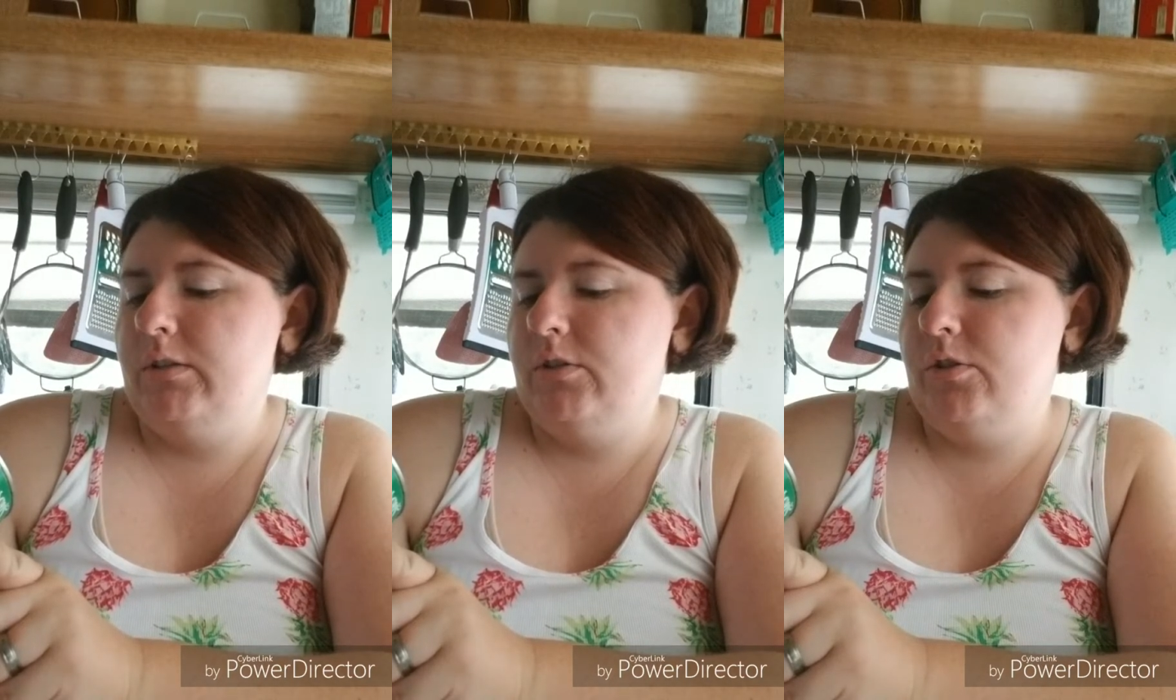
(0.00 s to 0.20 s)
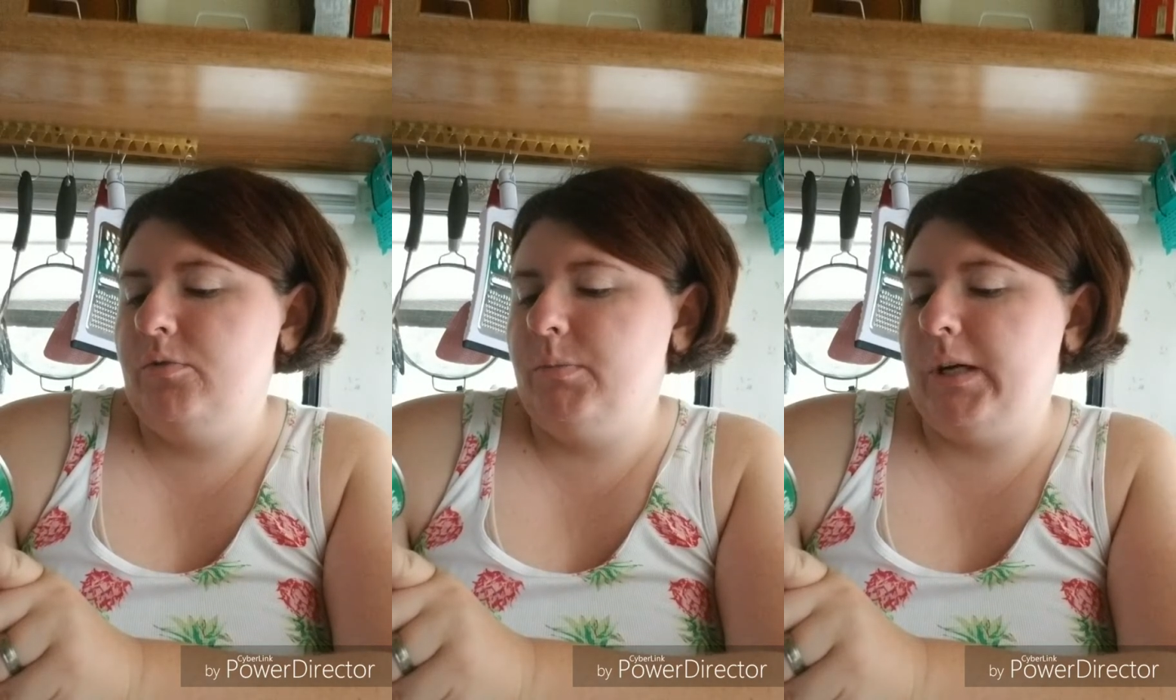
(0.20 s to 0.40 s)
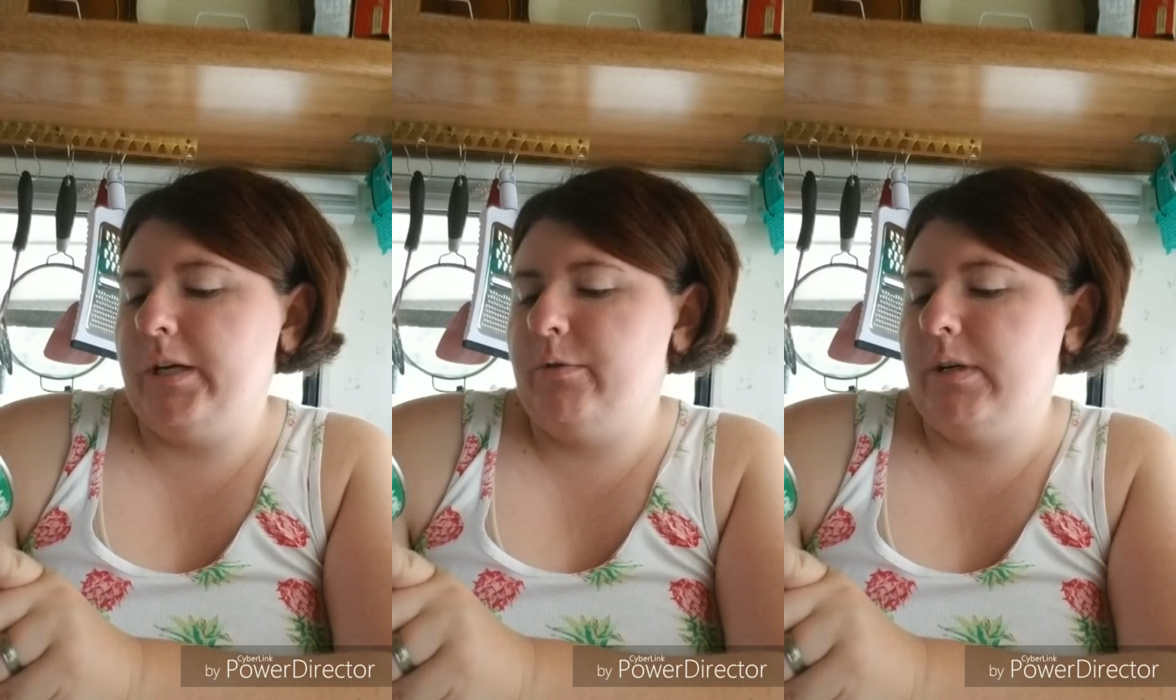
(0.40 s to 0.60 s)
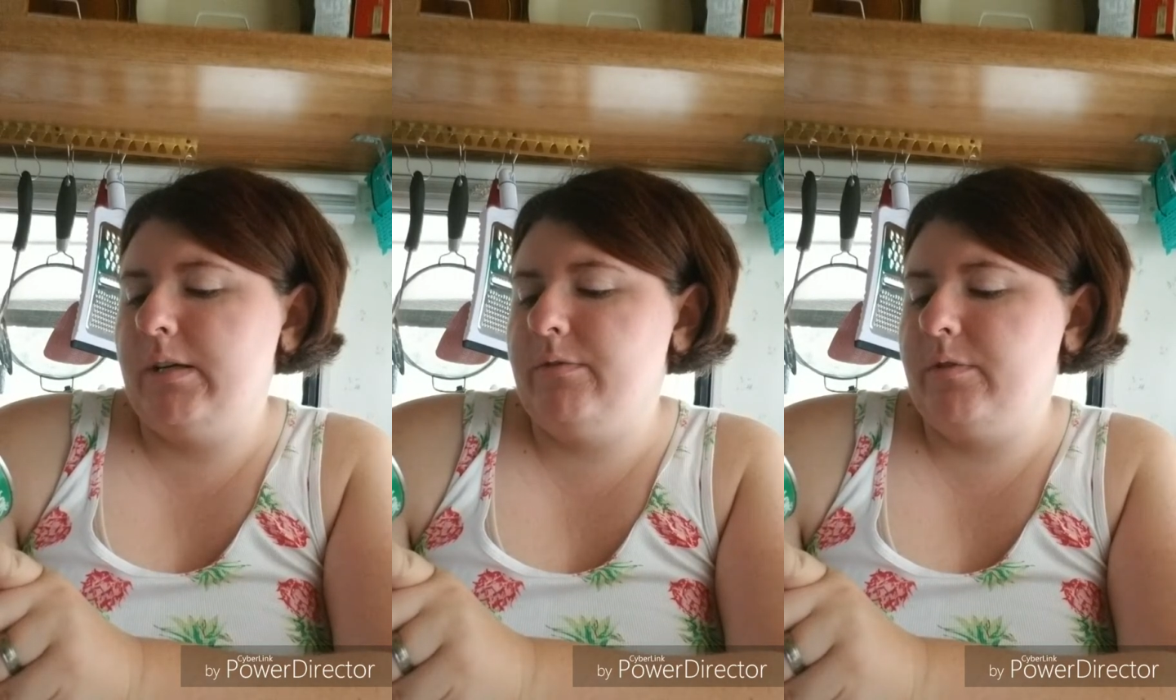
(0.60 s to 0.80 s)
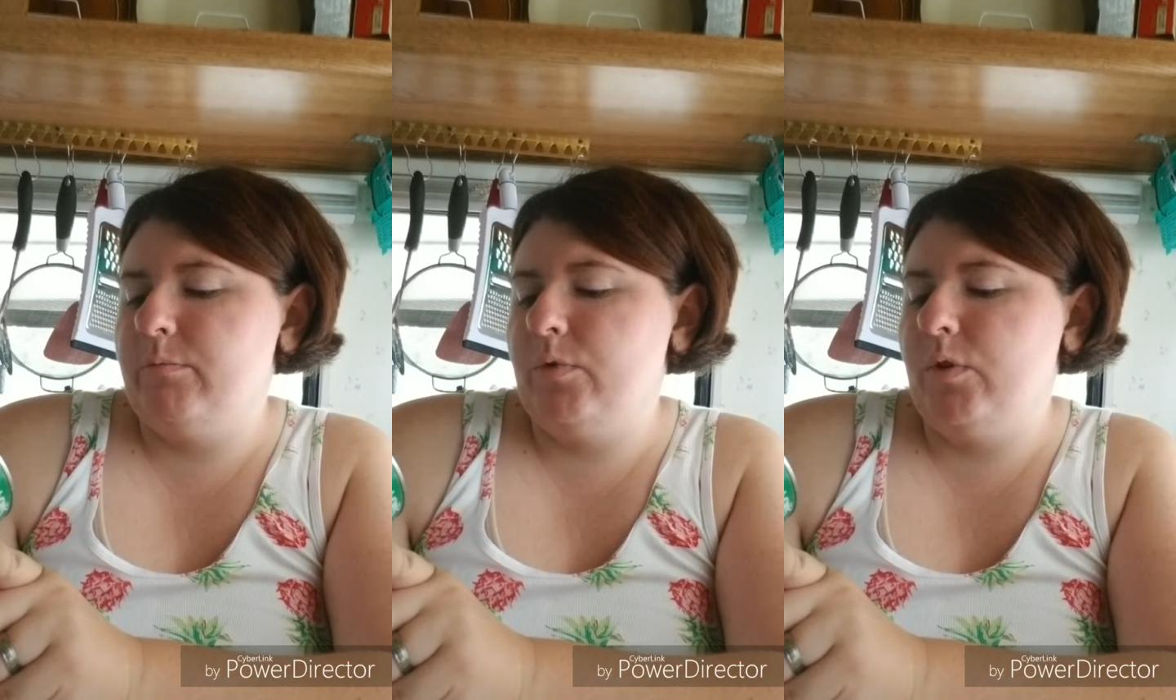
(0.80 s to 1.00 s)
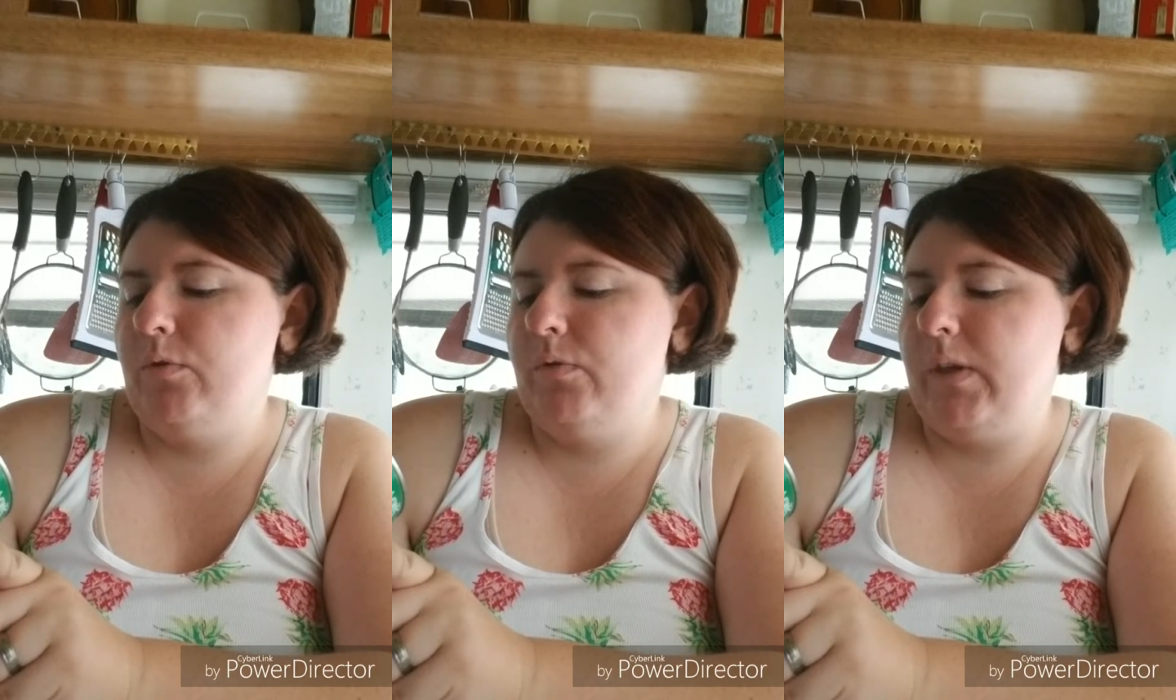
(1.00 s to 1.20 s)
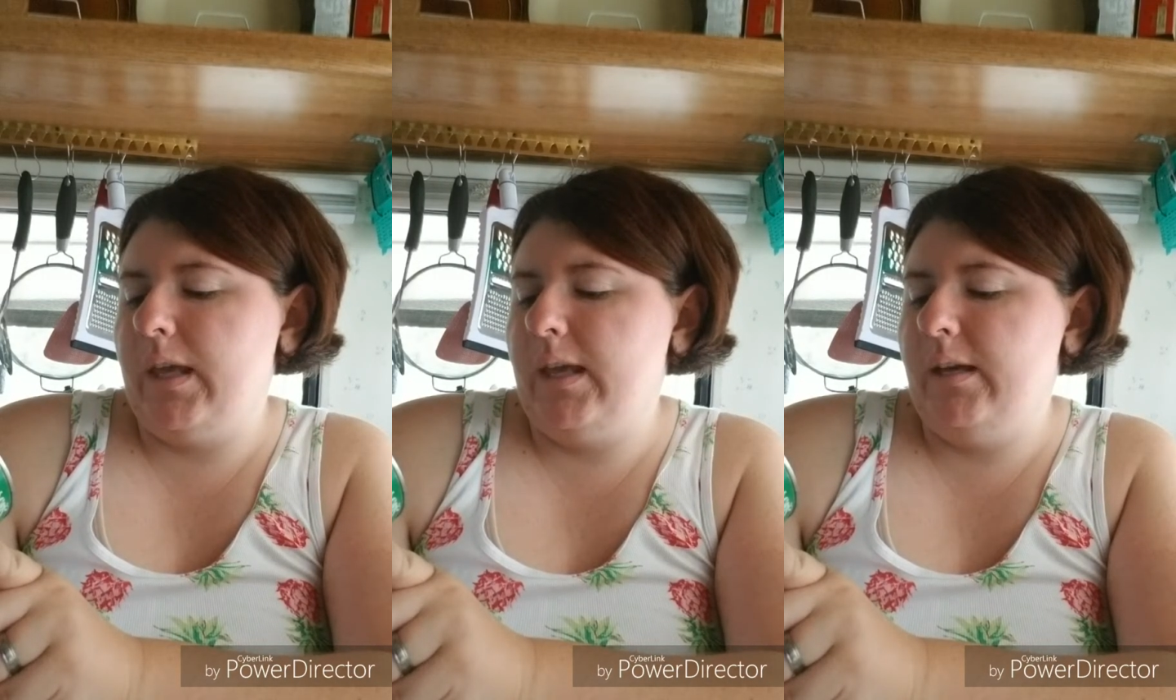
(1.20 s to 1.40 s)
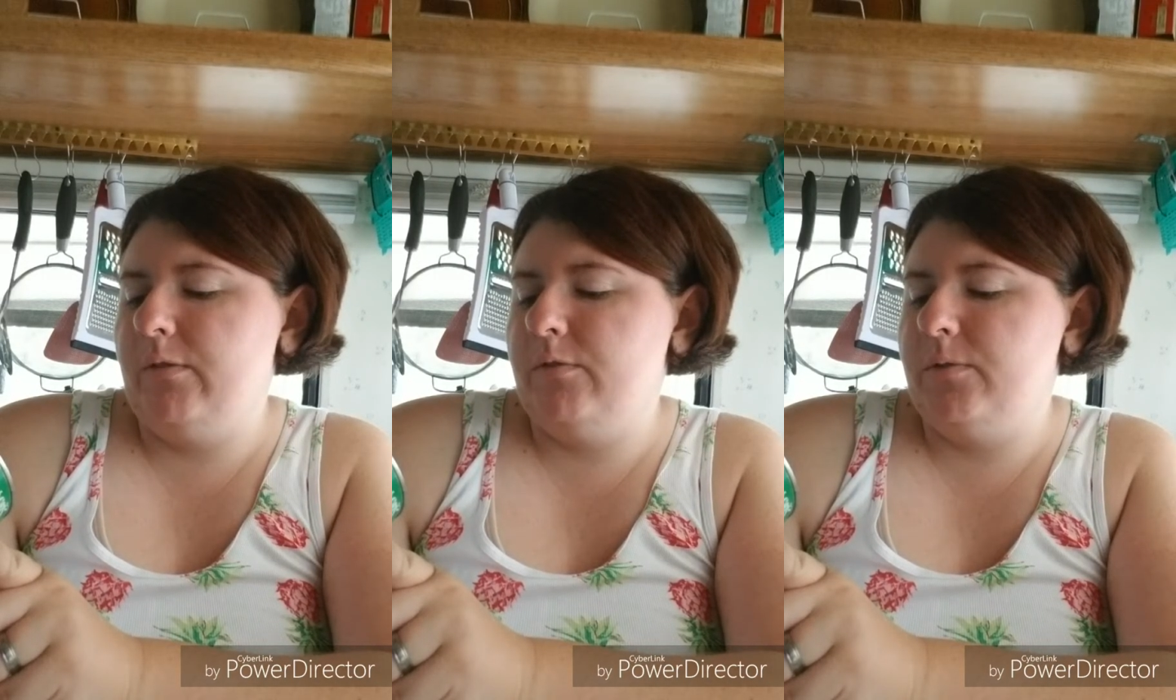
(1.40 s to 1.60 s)
To microwave, remove
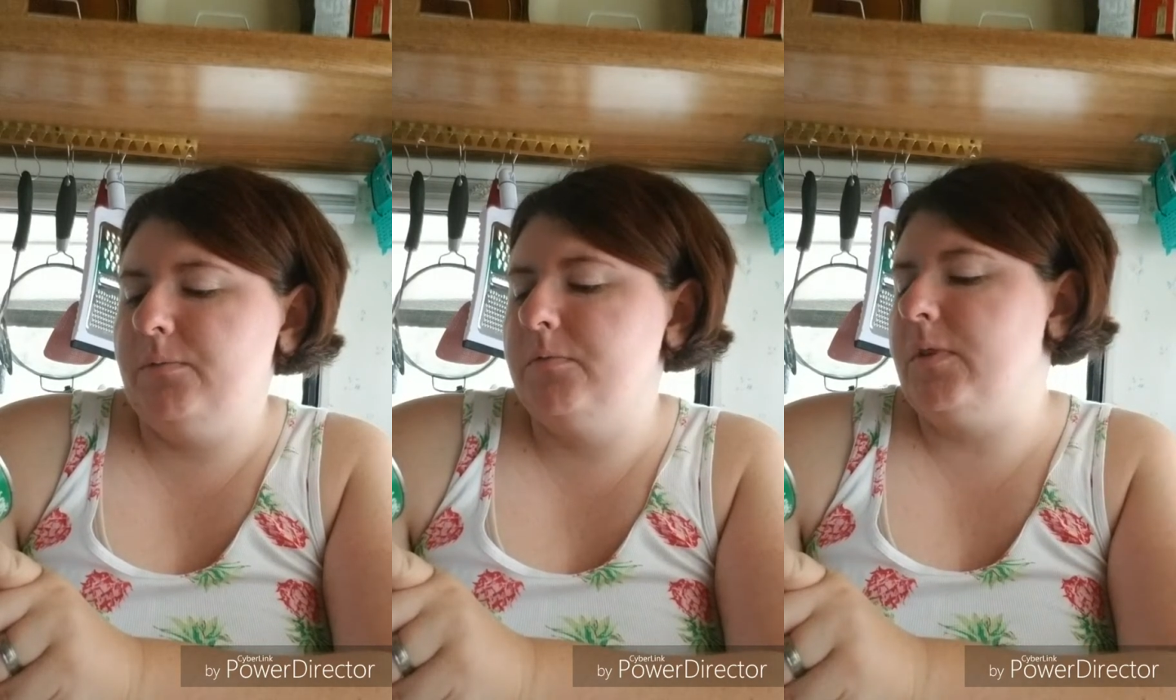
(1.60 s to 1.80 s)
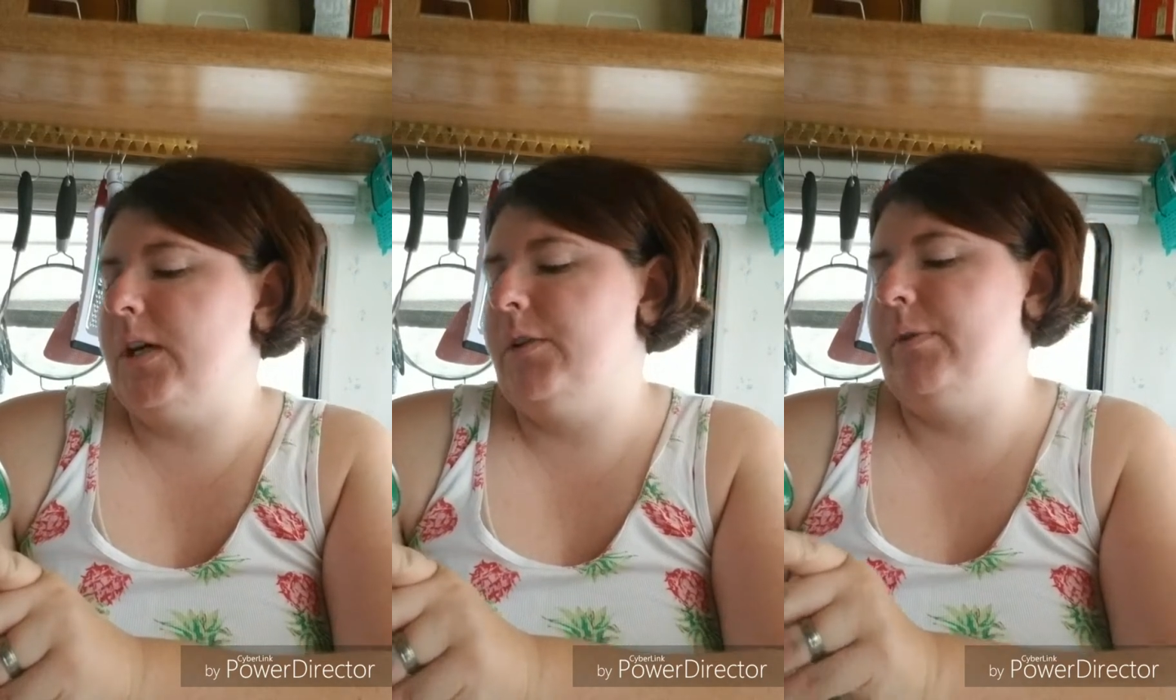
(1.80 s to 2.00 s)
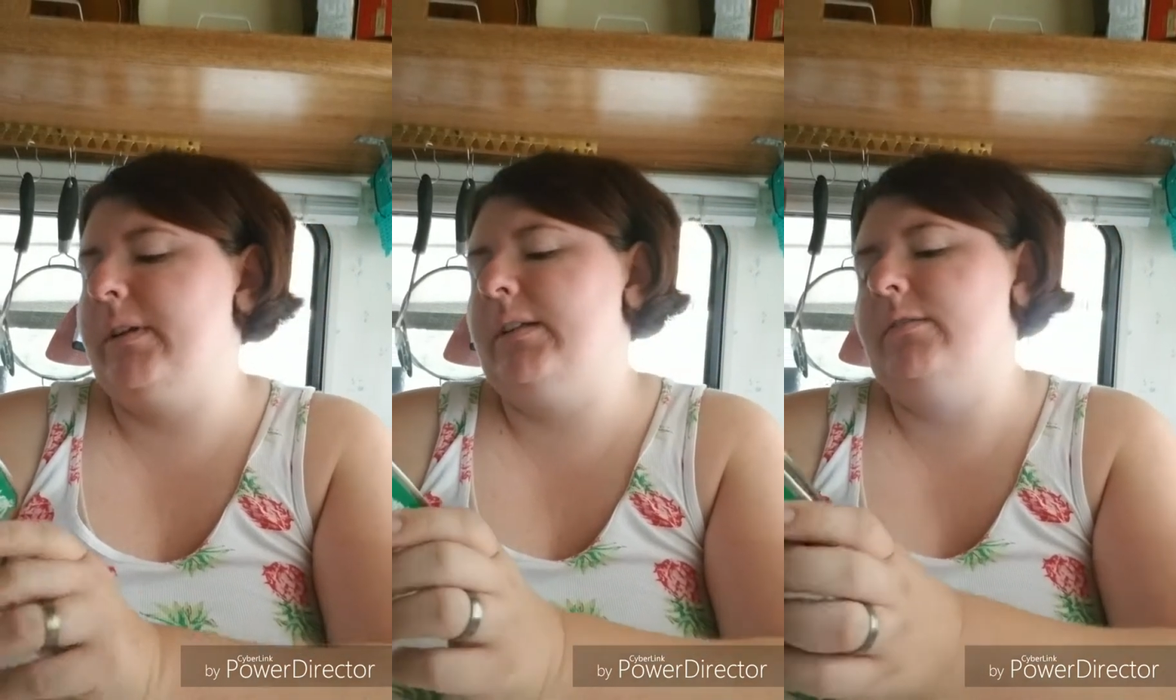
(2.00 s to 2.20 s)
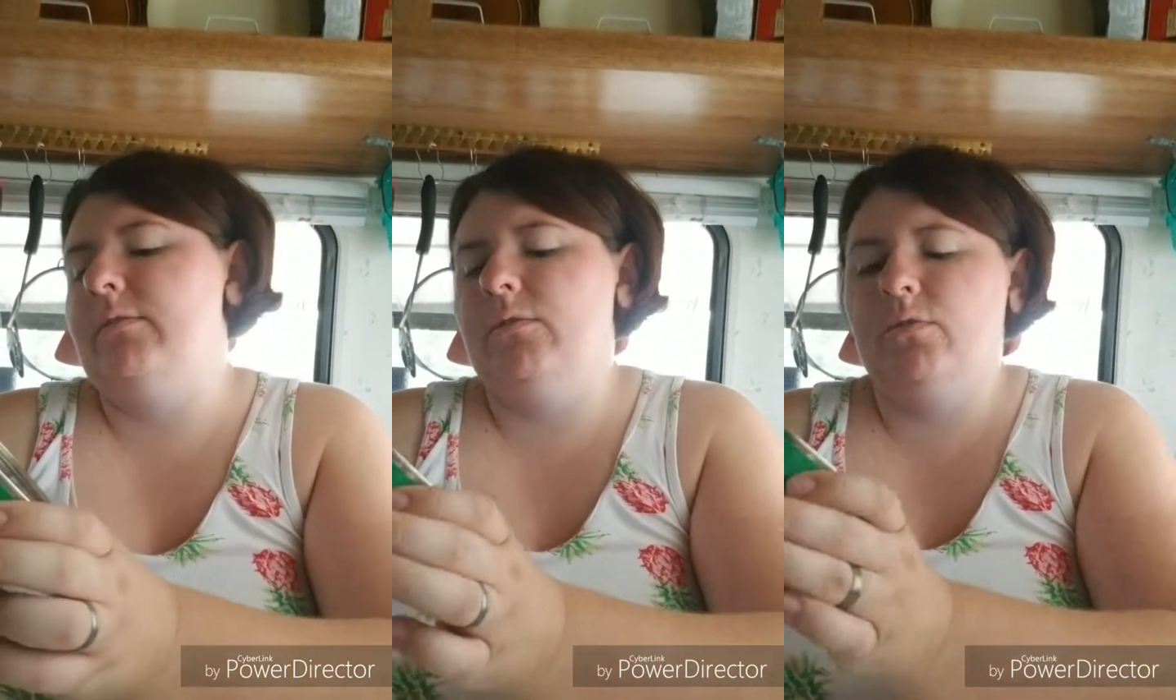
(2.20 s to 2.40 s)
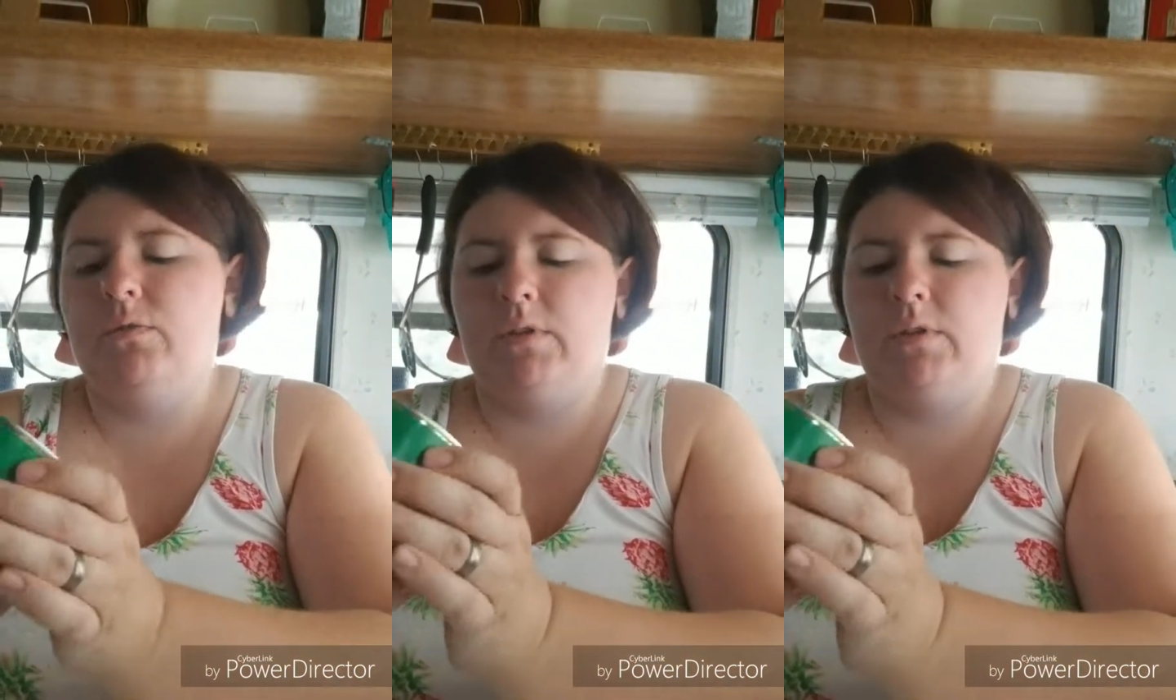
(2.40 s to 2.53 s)
can from following